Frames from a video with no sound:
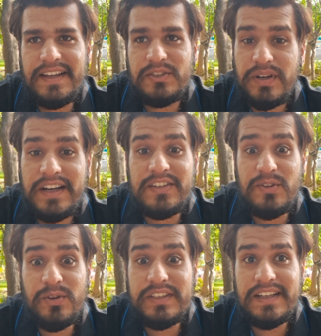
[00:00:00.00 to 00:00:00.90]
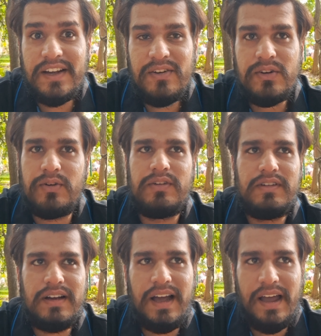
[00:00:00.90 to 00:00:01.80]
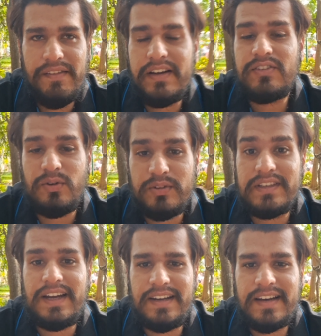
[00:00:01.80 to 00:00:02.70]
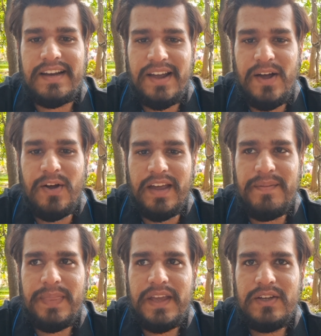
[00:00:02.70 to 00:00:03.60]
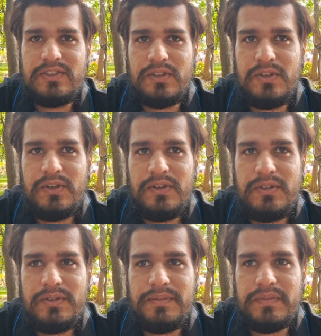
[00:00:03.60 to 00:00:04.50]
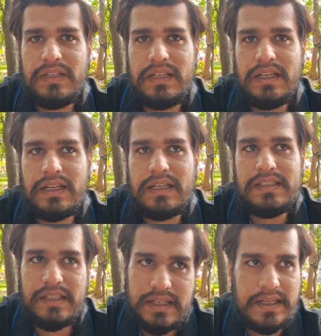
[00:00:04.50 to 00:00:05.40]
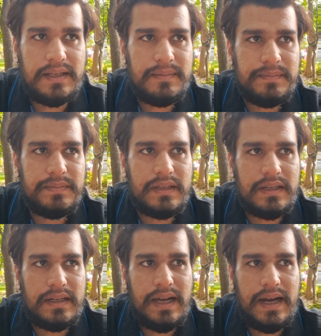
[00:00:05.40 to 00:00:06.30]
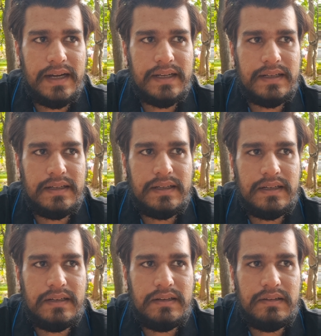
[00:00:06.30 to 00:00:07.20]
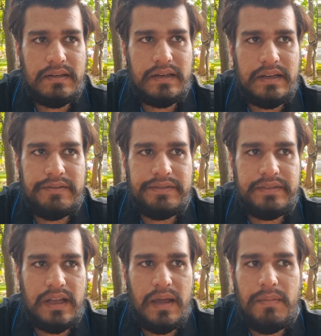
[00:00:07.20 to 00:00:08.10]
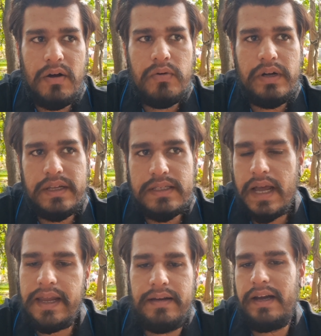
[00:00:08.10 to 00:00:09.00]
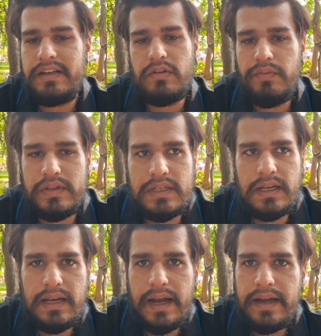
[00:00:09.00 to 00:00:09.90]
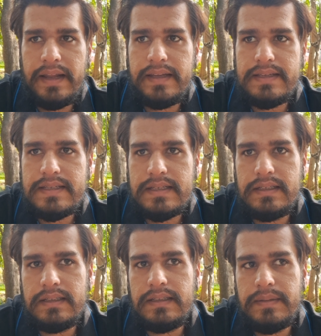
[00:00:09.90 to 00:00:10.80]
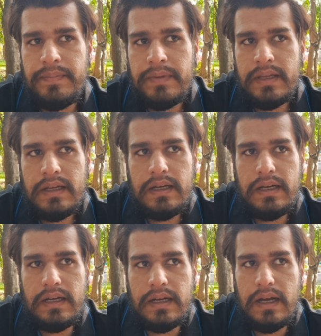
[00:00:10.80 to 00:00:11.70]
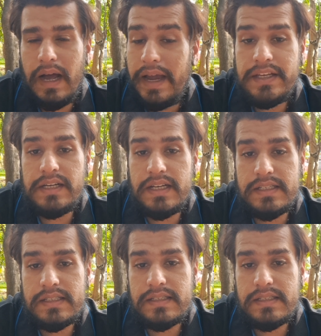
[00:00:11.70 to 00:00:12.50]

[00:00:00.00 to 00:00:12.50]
Should I disclose it now? No, I will disclose it later. Okay. So, considering that if the amount is high, that is obviously lightning is a high charge